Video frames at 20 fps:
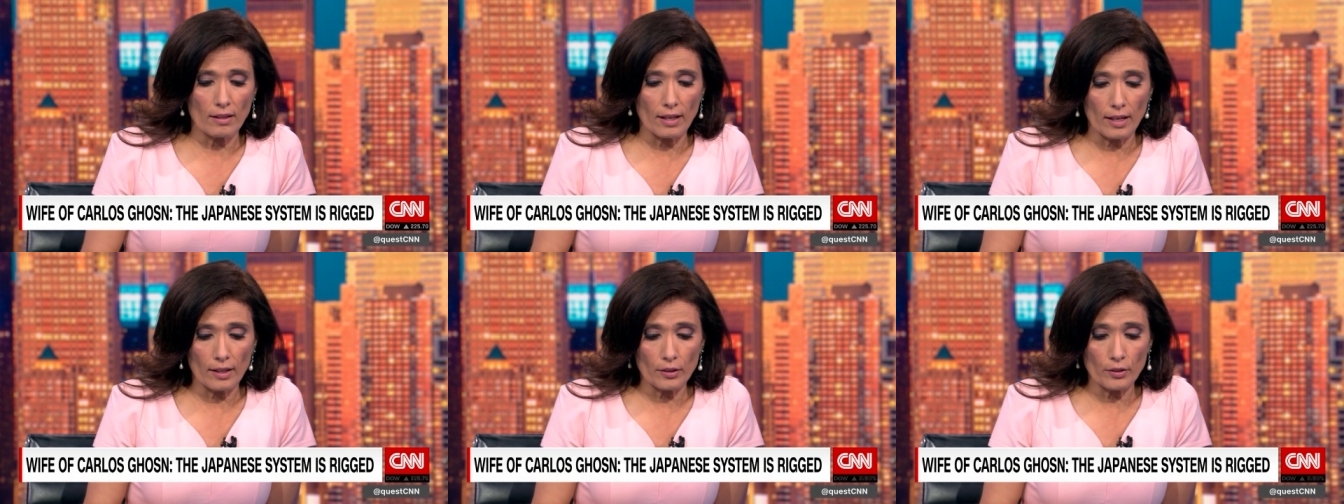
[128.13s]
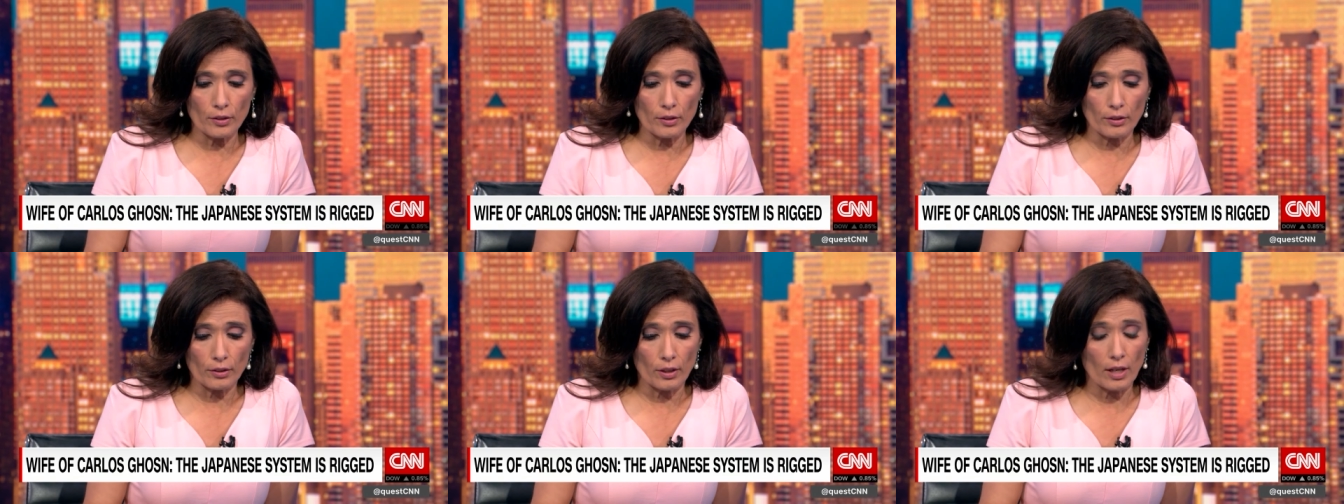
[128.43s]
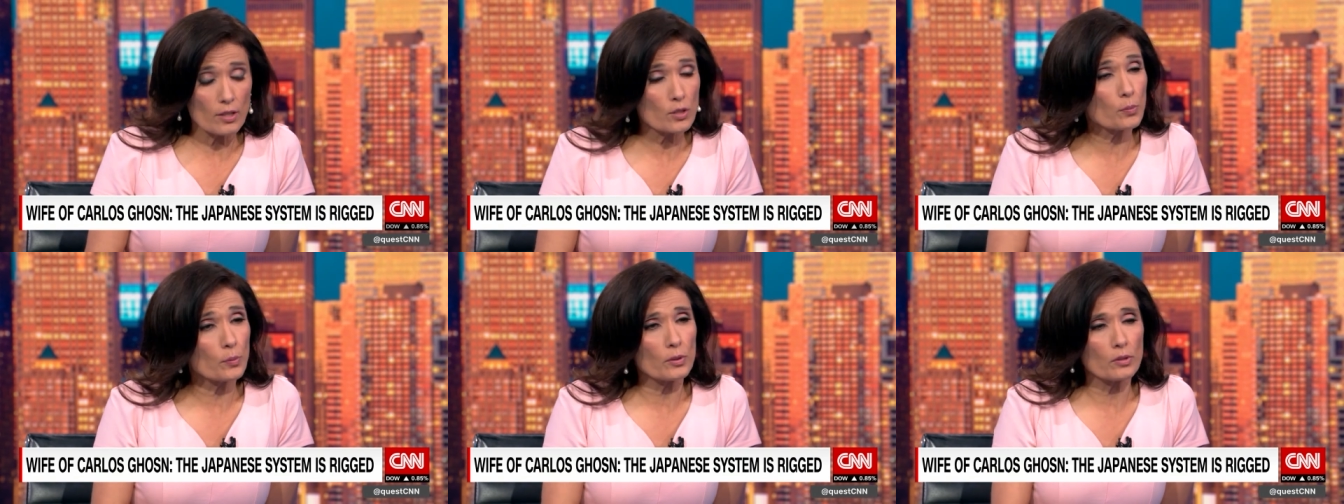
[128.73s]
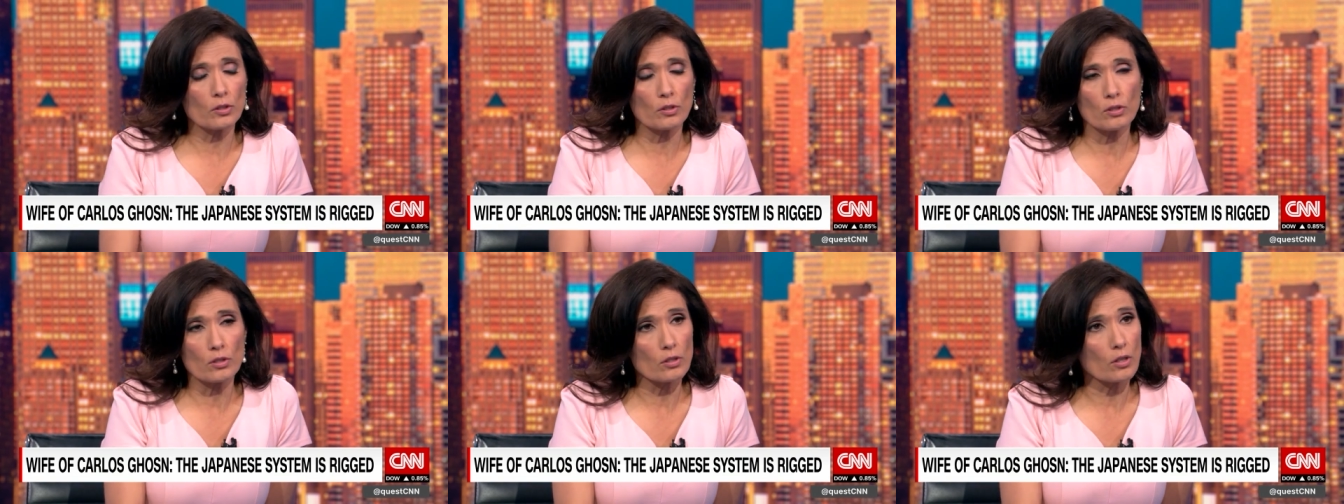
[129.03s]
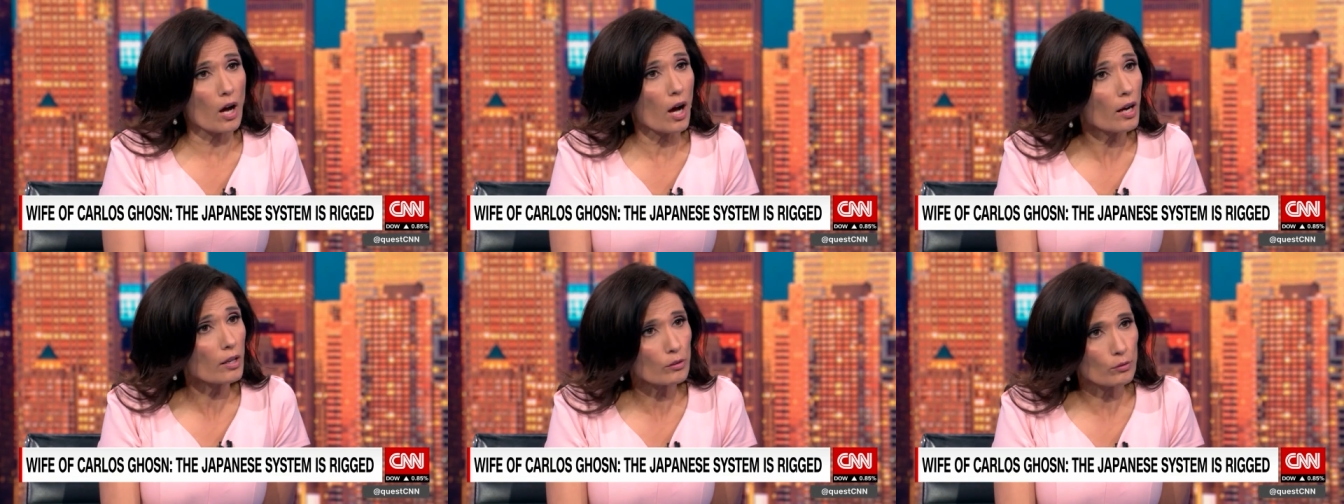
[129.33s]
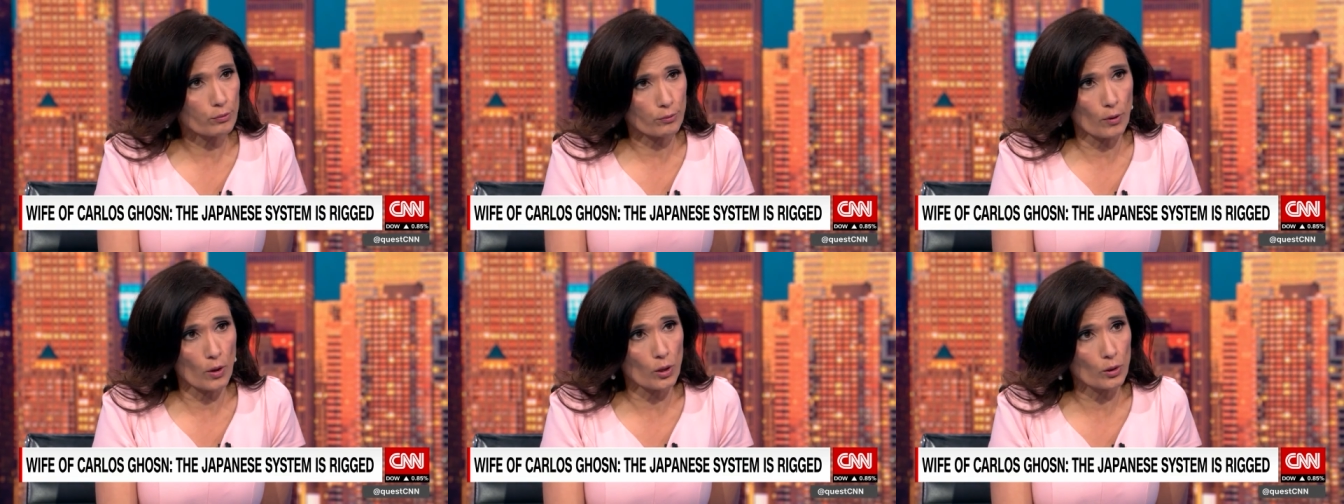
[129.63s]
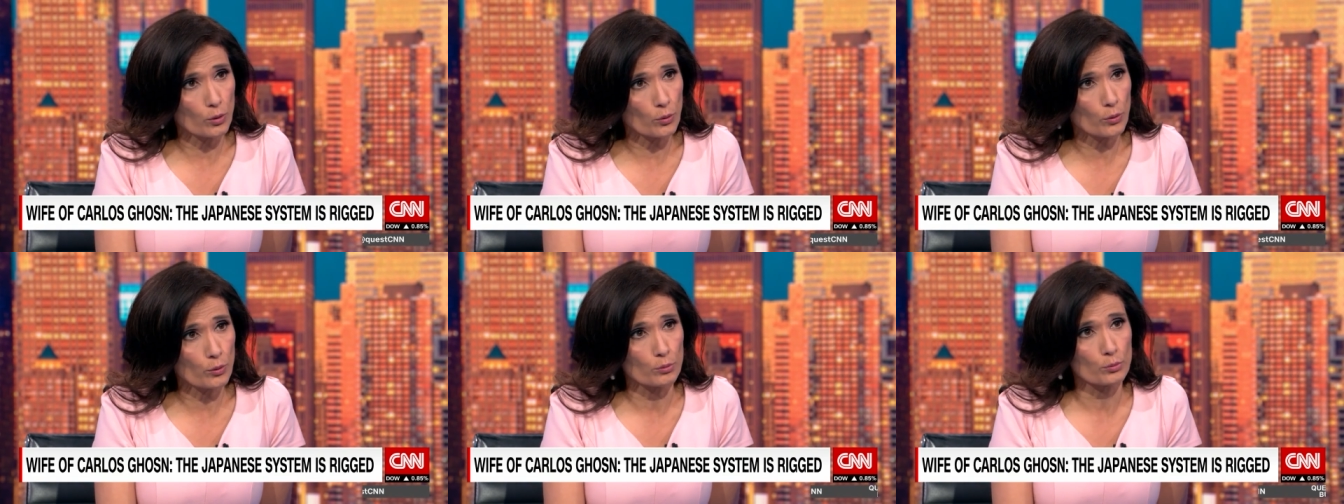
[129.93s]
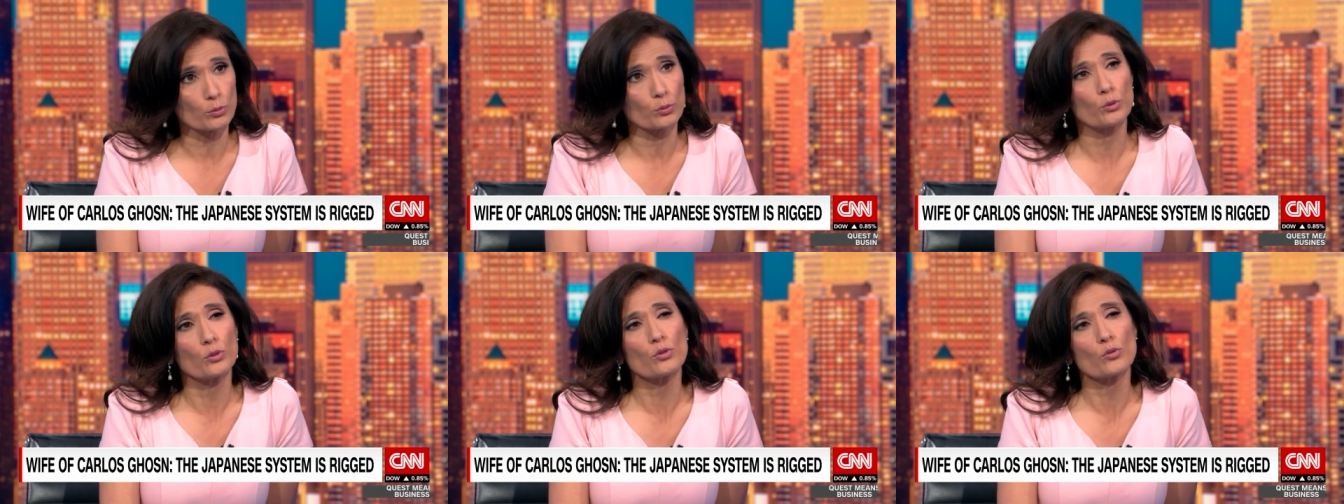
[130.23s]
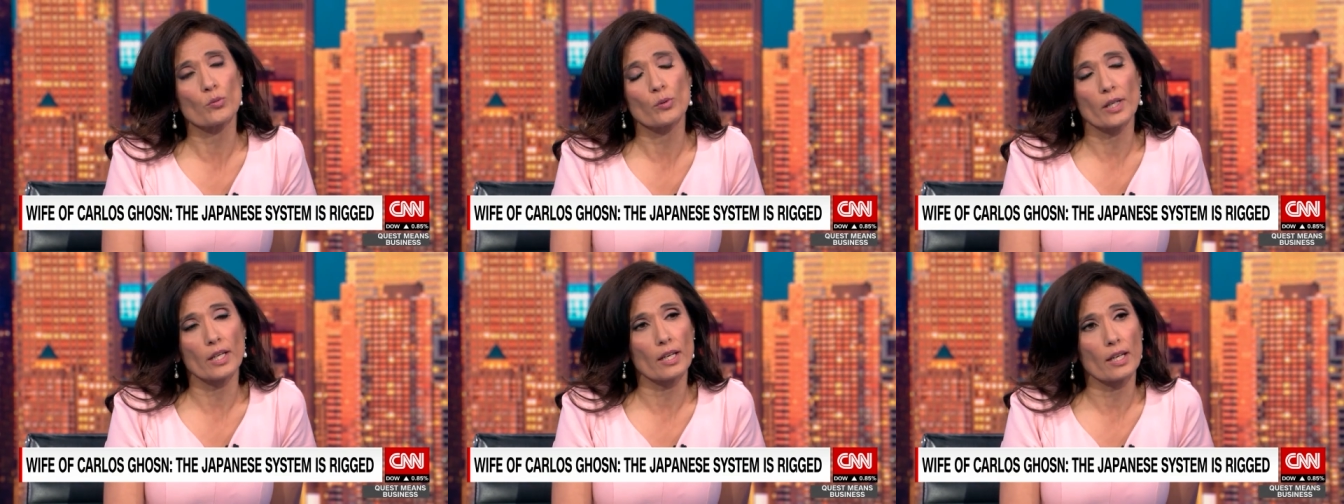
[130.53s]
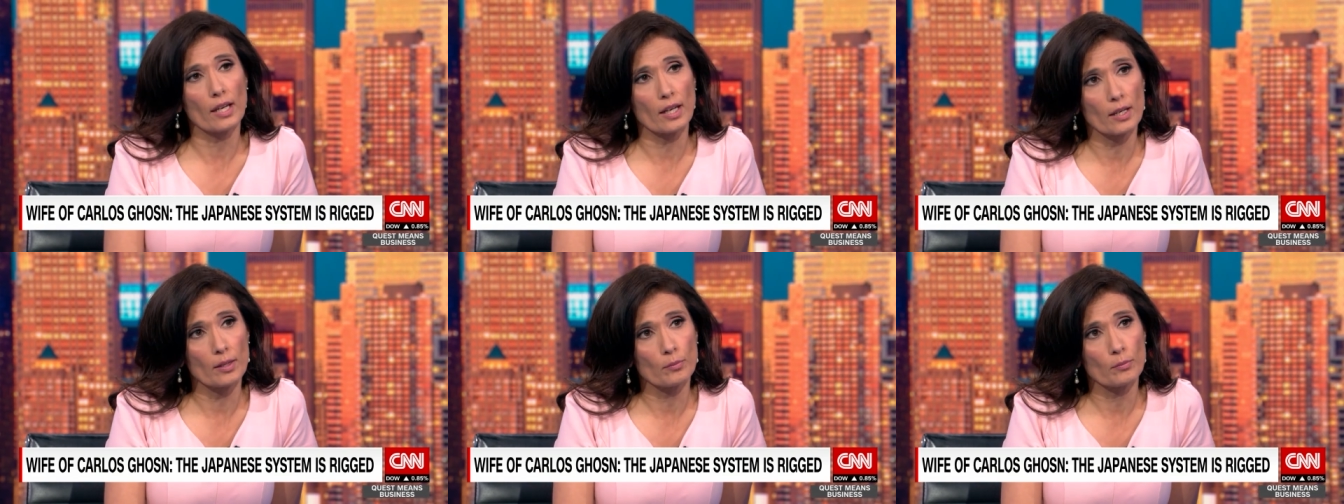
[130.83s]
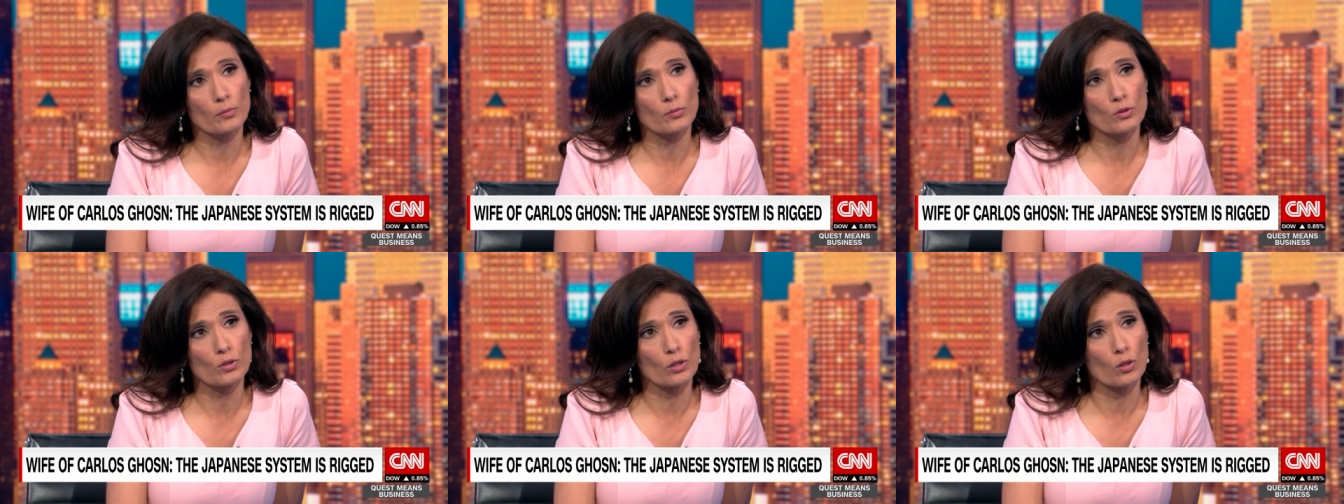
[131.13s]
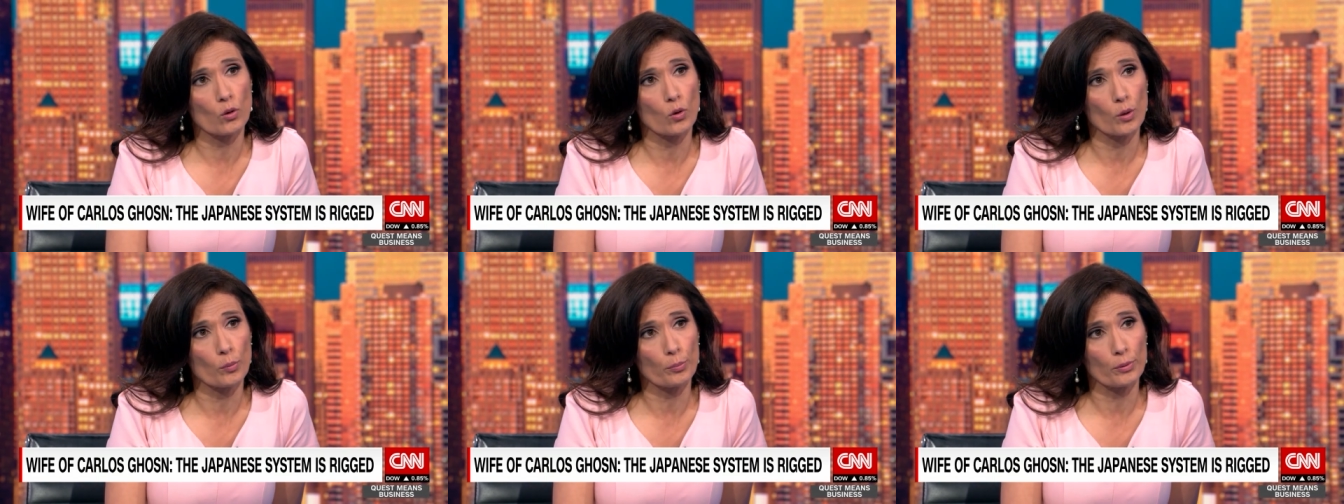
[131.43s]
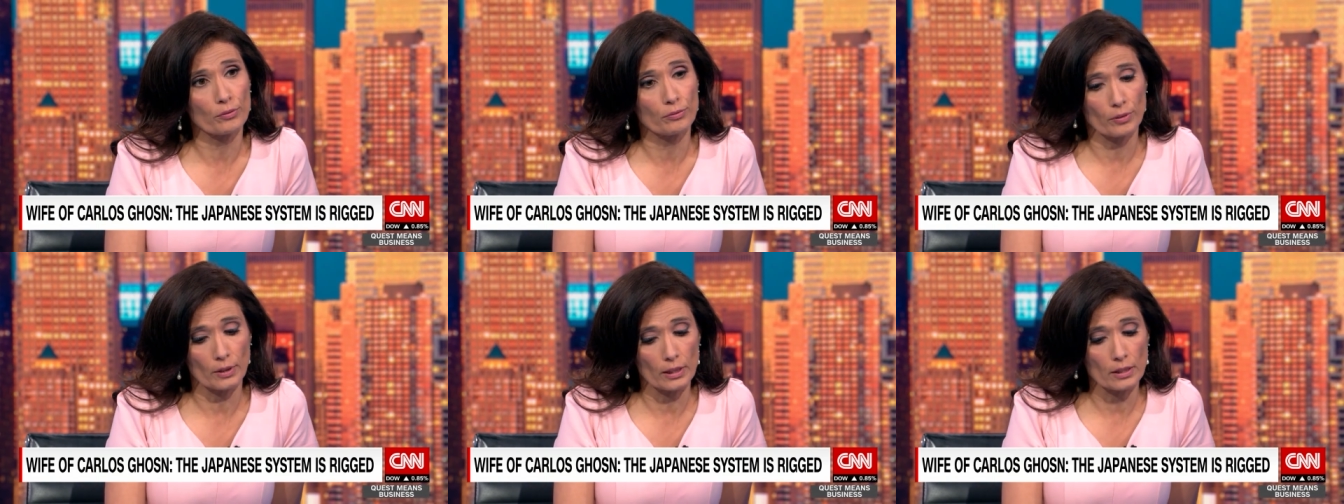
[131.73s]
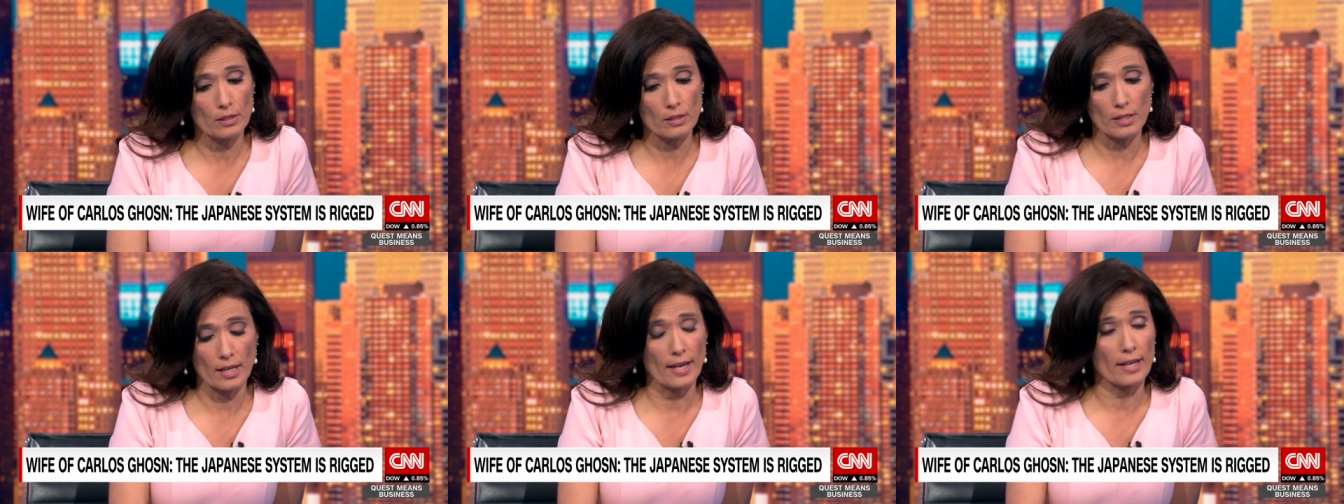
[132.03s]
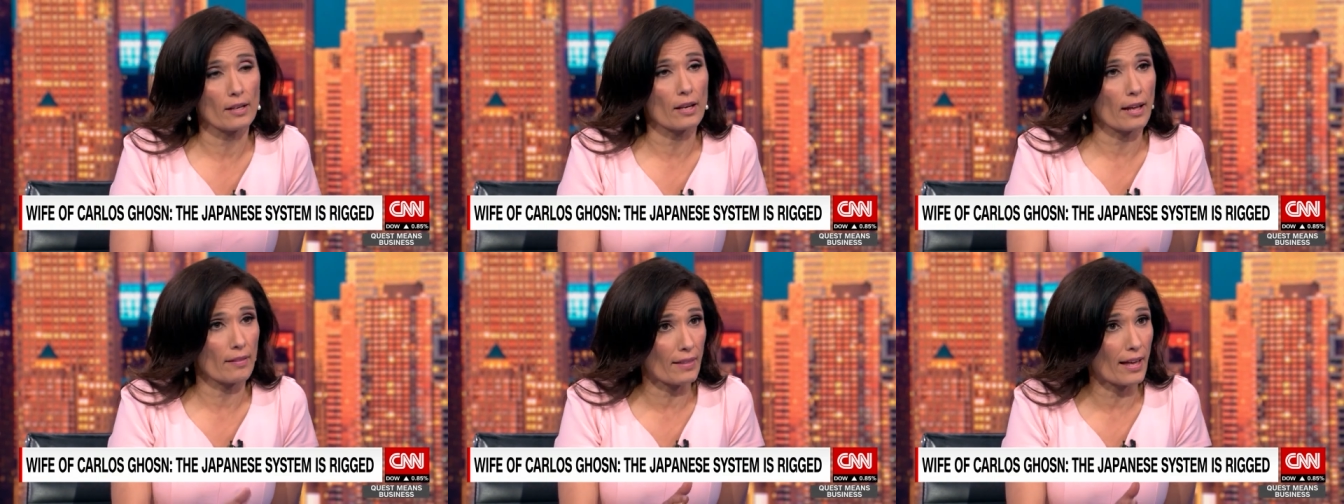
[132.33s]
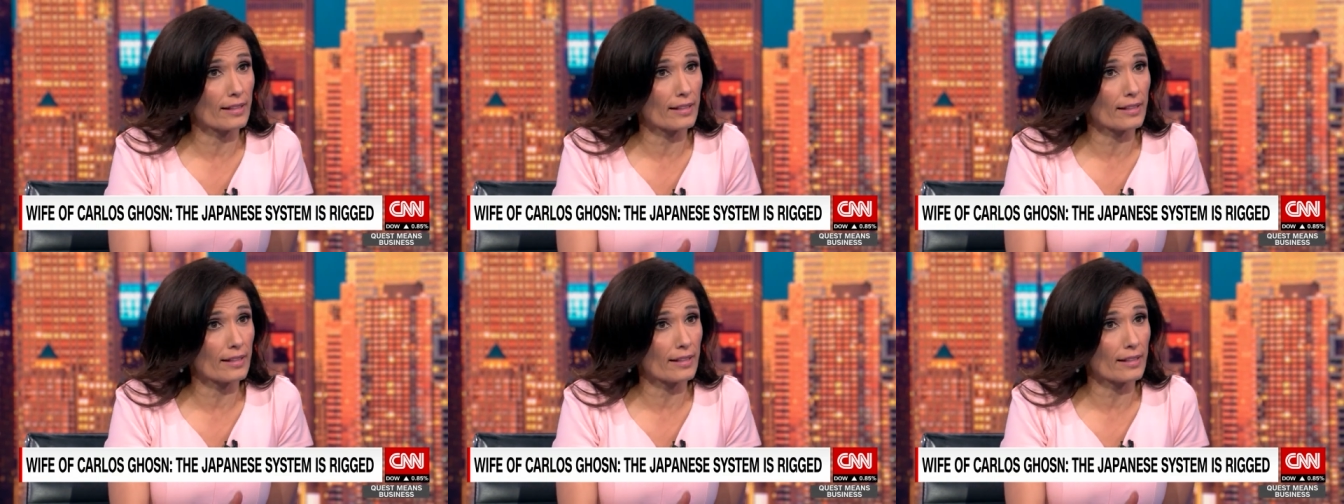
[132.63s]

that your husband did not follow the rules when it came to corporate funds and